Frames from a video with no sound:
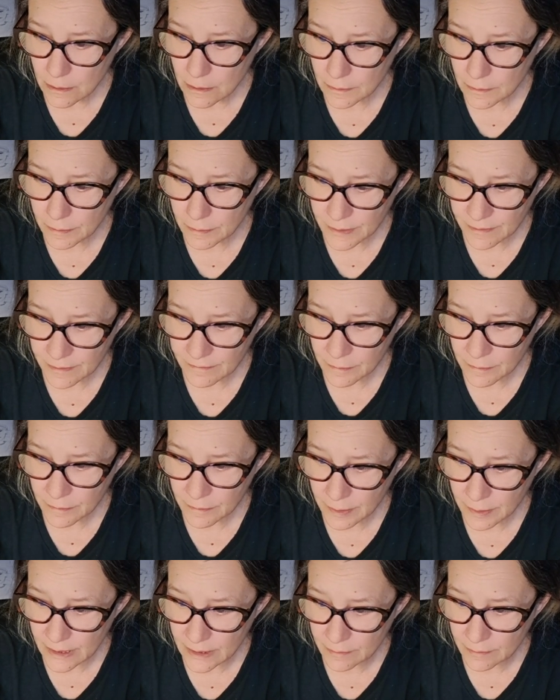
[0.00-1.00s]
a bit of a
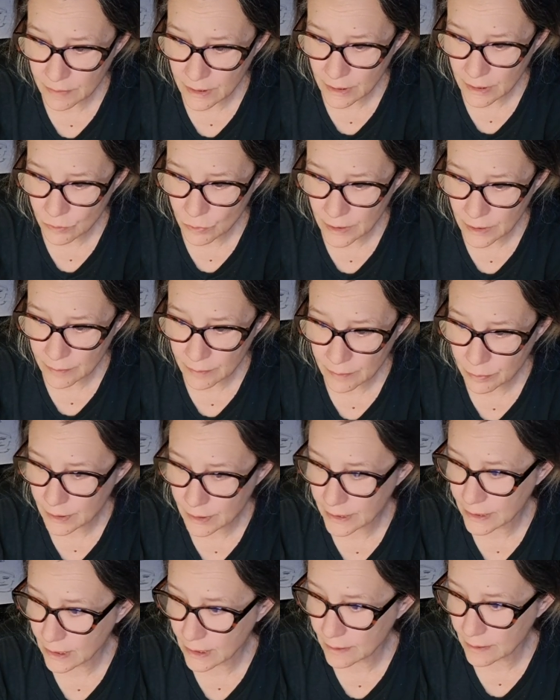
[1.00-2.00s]
pain, but I want to
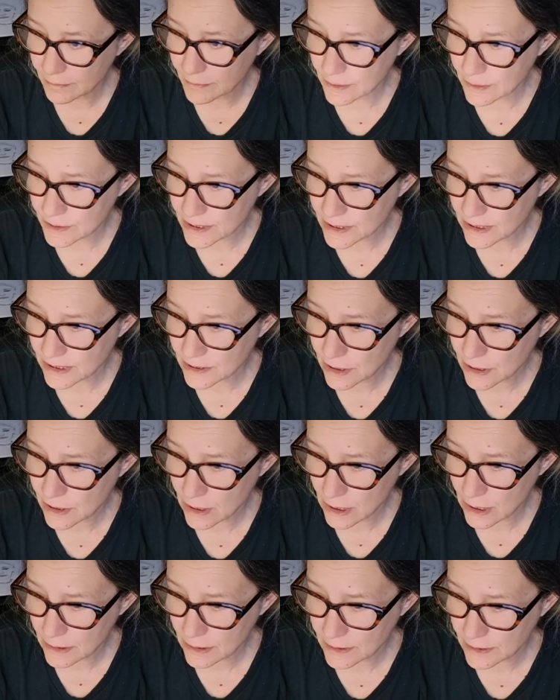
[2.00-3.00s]
bring up the
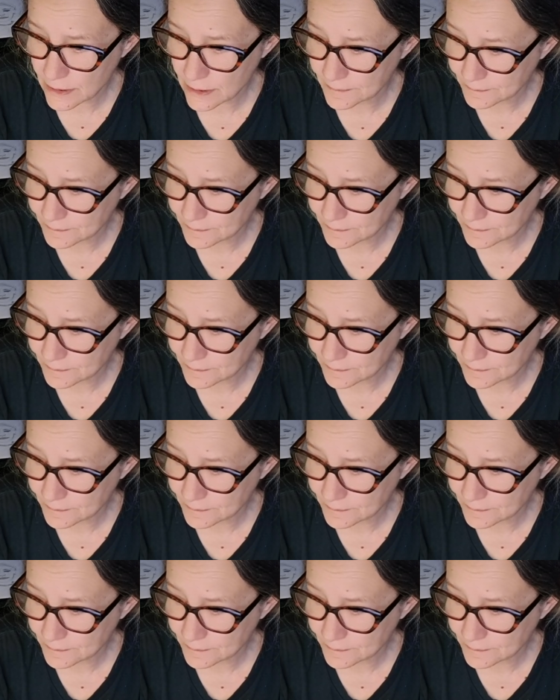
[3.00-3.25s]
TikTok